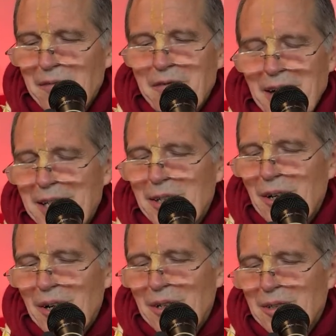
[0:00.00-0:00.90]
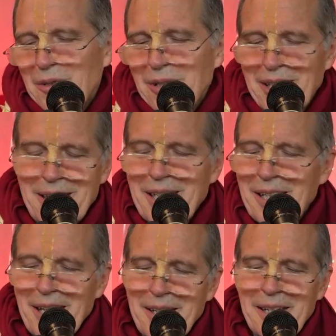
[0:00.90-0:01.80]
friend calls you, and then
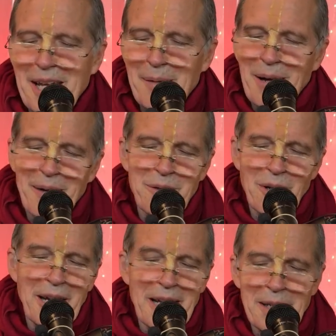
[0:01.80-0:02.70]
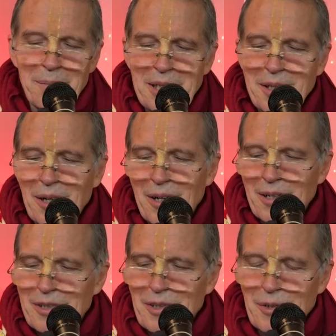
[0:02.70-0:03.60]
another name, how your enemy
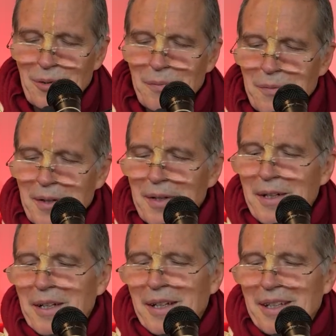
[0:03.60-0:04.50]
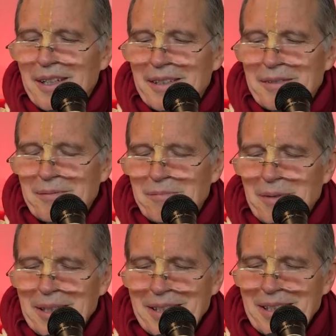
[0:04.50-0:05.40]
calls you. Uh,
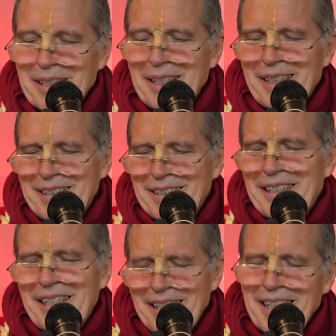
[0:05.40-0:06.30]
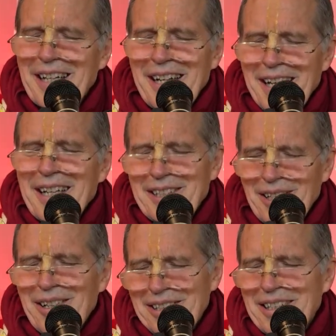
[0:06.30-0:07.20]
but it's
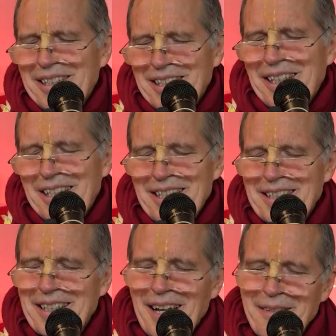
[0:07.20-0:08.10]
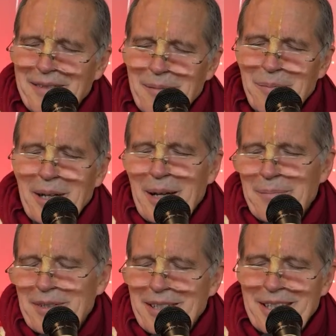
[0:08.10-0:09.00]
exhausted the list after
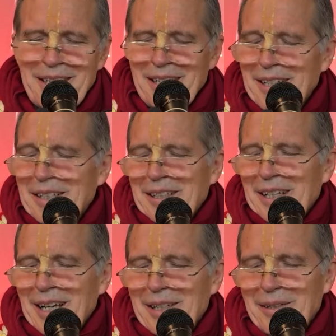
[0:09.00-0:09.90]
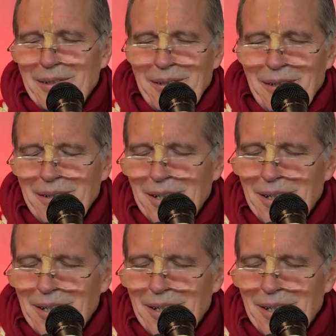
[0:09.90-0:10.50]
perhaps, I don't know.